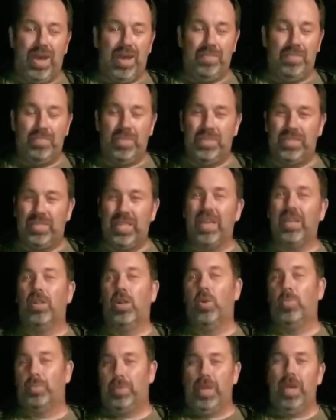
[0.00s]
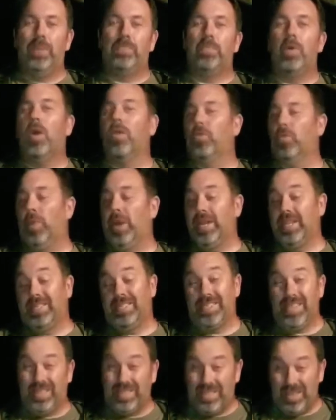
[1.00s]
This thing will open up all the way to
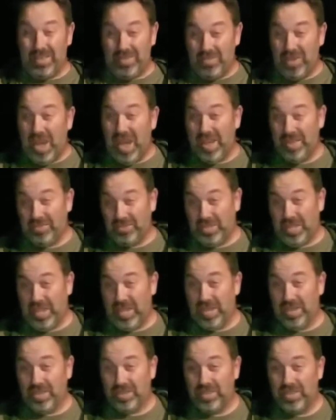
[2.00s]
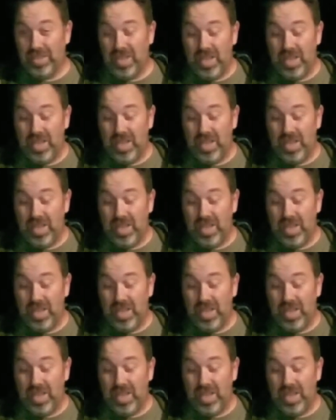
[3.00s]
65 liters.